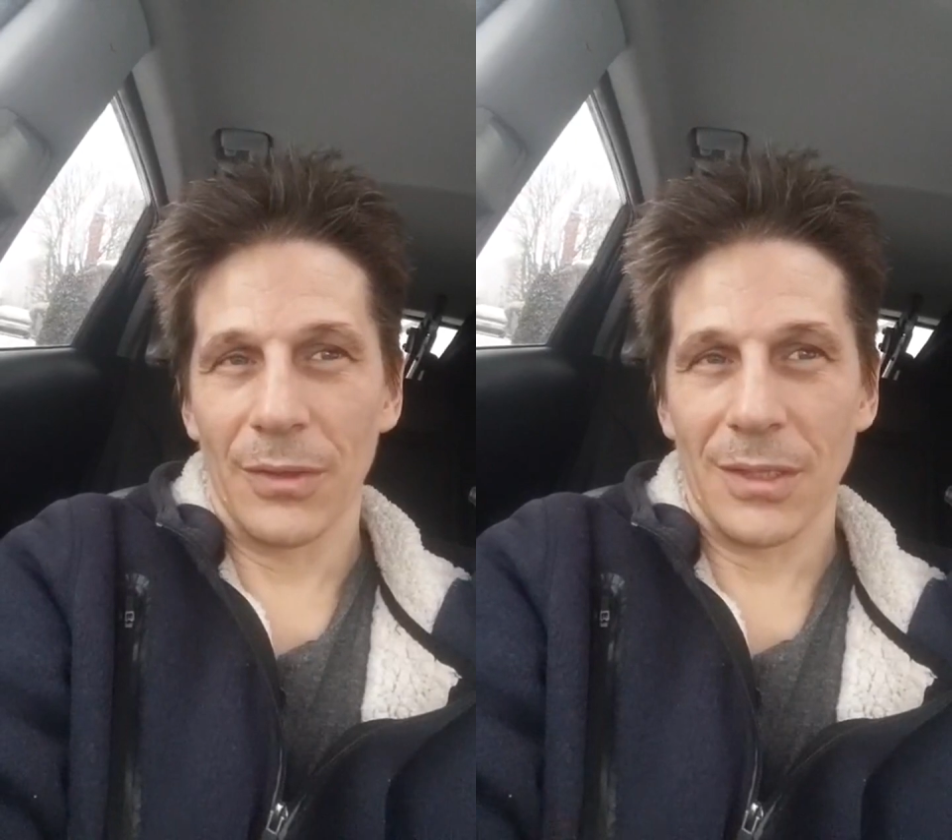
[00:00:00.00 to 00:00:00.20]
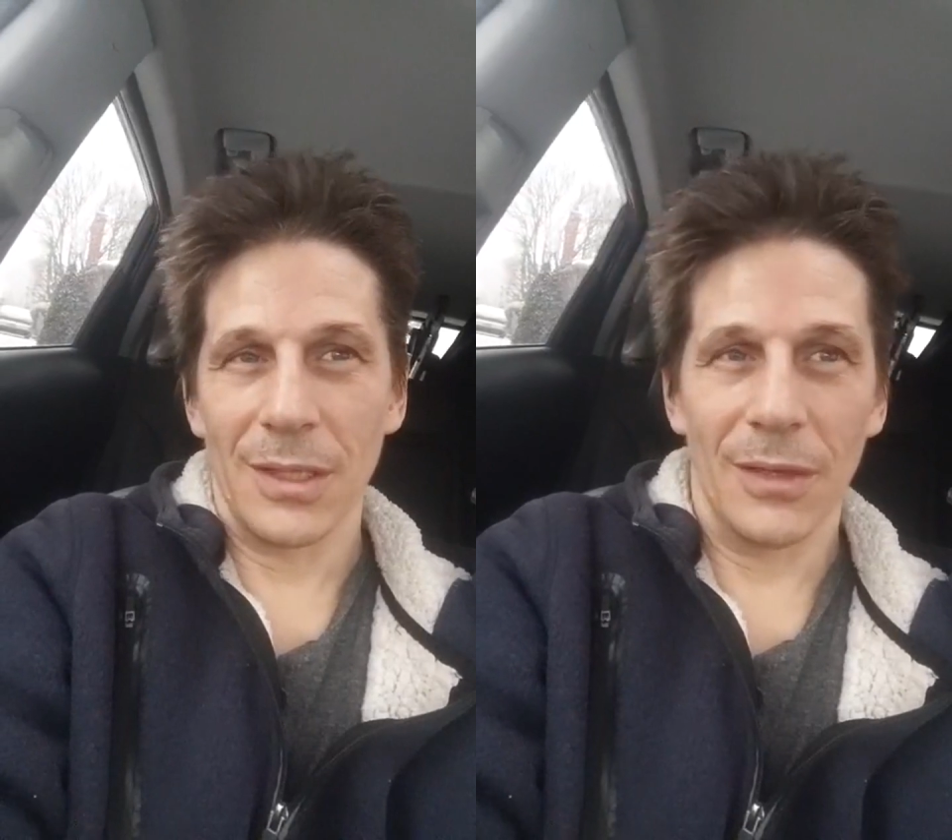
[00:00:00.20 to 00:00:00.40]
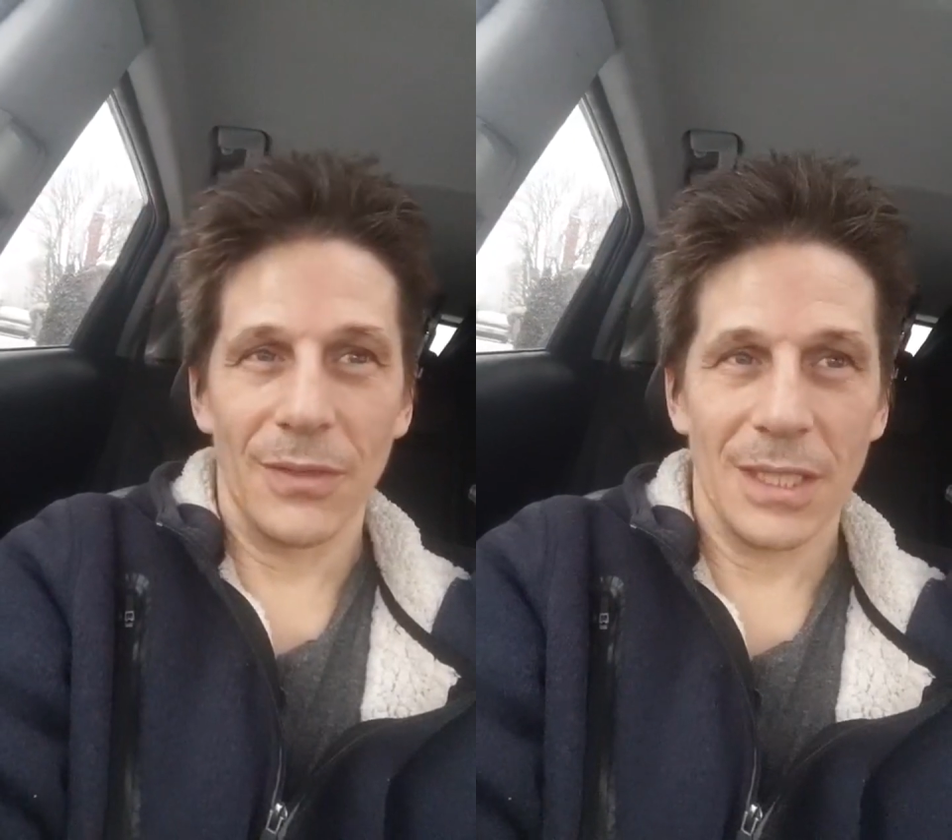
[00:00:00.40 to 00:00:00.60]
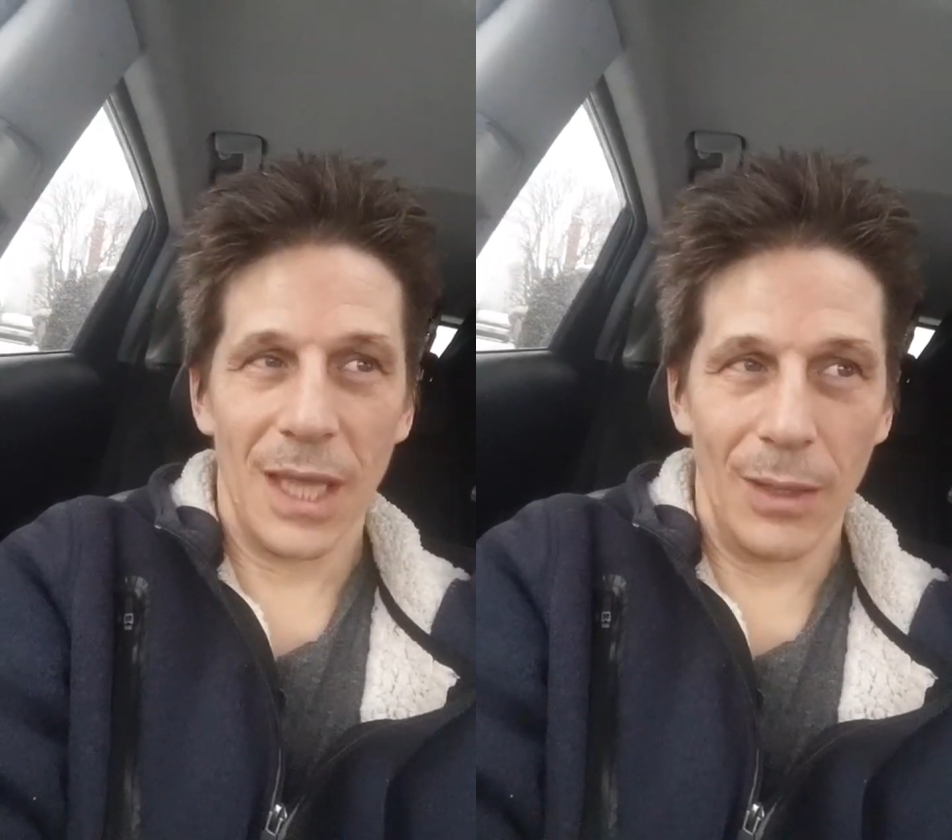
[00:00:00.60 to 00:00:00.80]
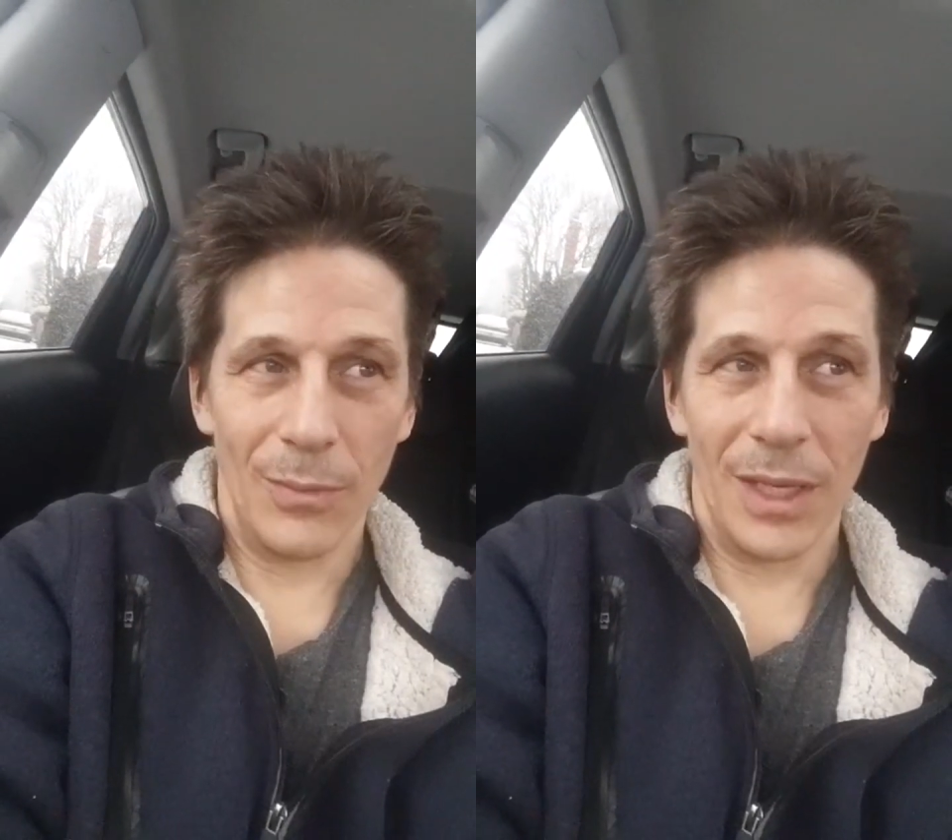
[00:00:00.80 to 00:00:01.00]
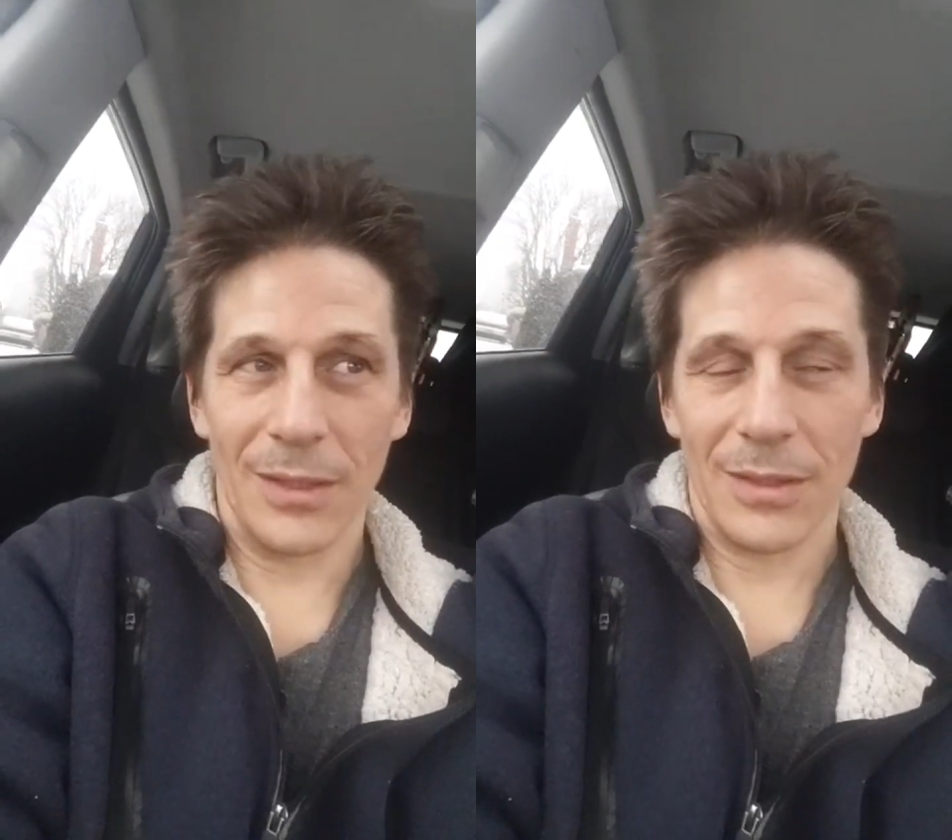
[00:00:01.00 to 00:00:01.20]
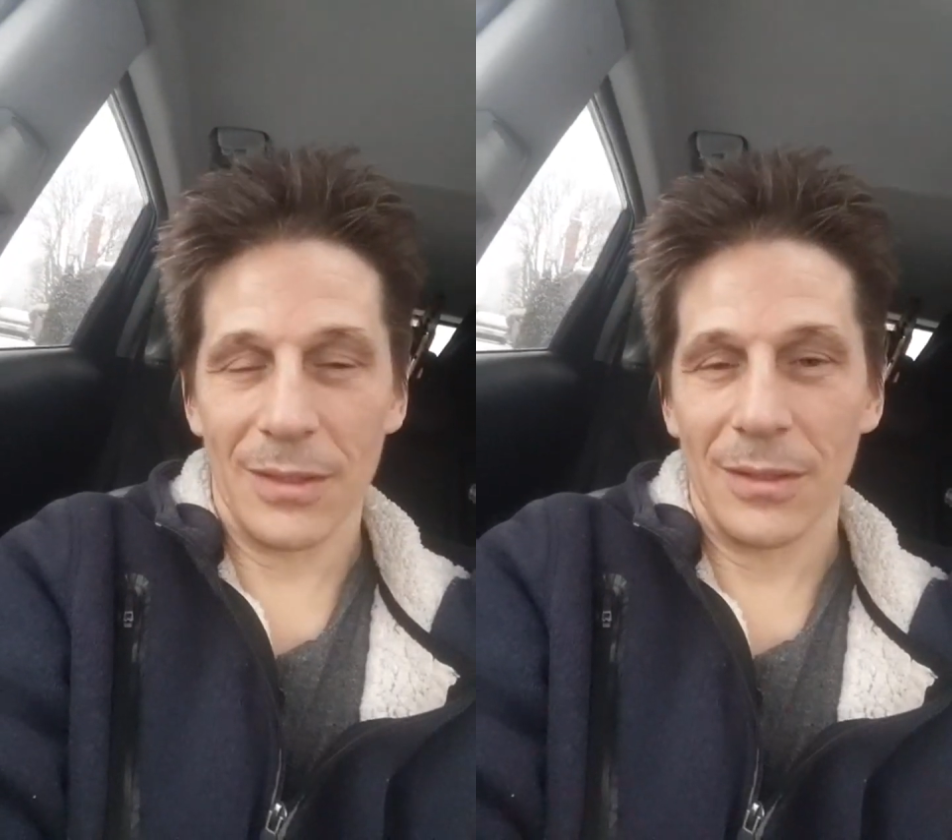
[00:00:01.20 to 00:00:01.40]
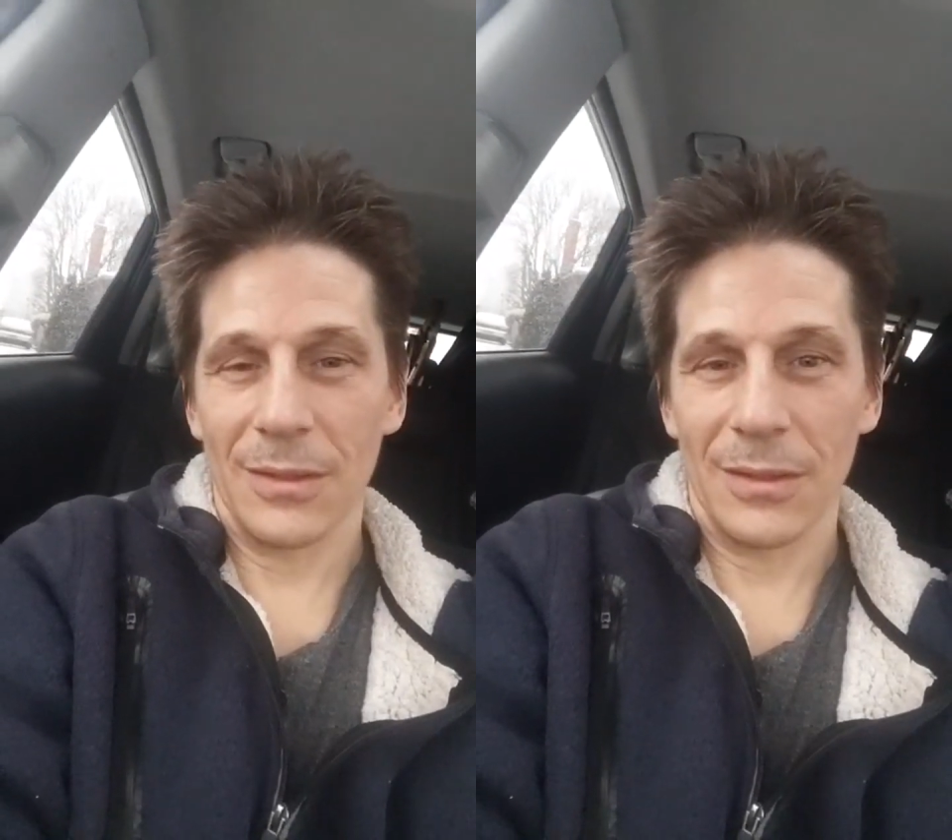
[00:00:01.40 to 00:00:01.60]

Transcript: the sin of sameness.